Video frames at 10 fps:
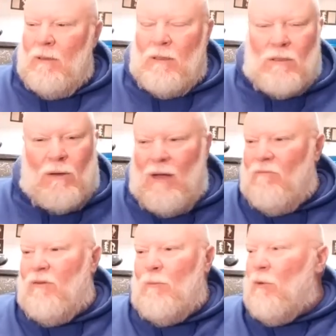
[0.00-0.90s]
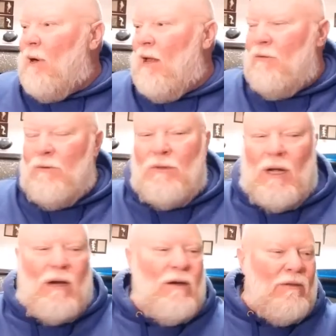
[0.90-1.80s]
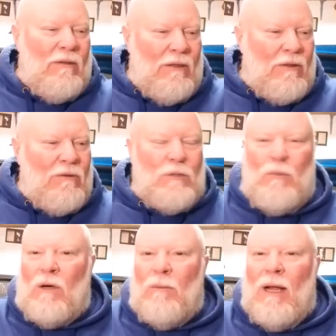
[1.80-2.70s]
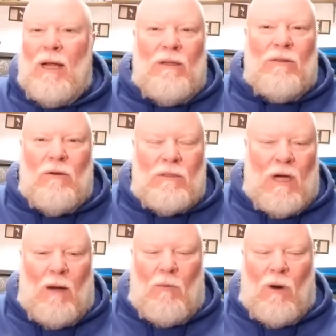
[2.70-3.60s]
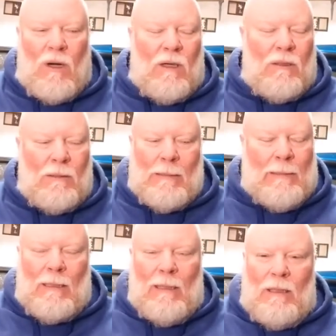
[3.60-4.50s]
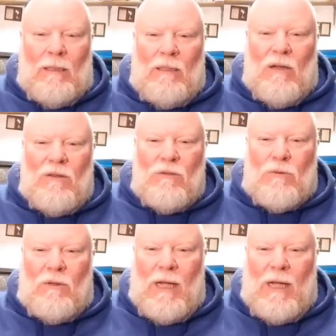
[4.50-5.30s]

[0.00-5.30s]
So I flip around through there and throw a spinnerbait, throw a top water. Nothing's really